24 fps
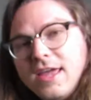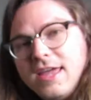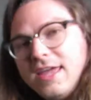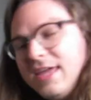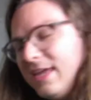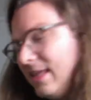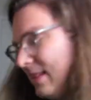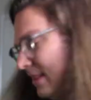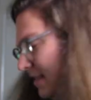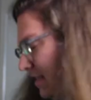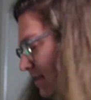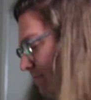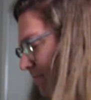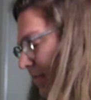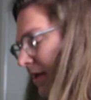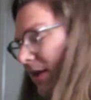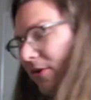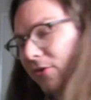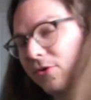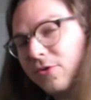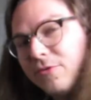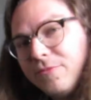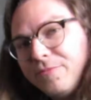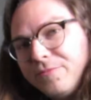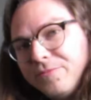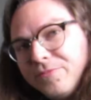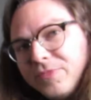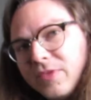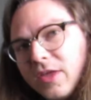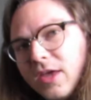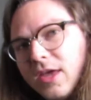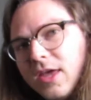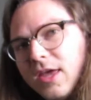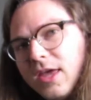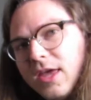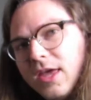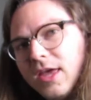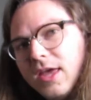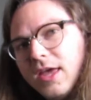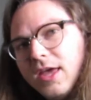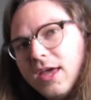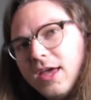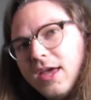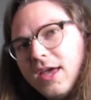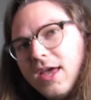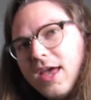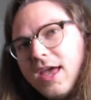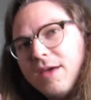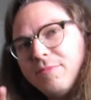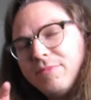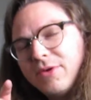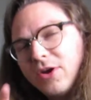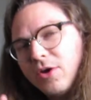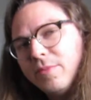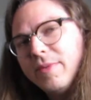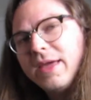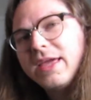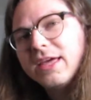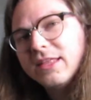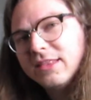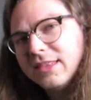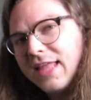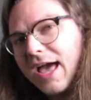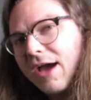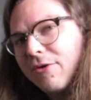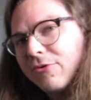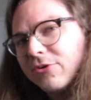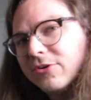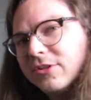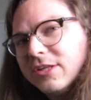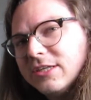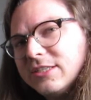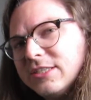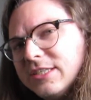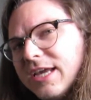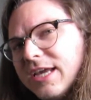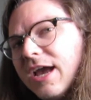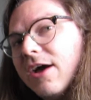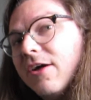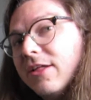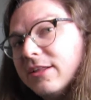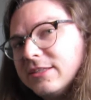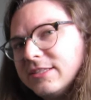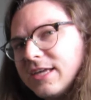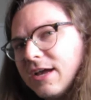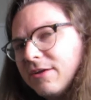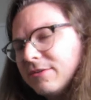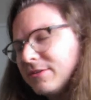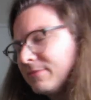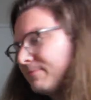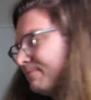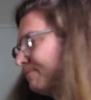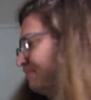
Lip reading: in the middle, but I'll make it louder. Let's see how that sounds.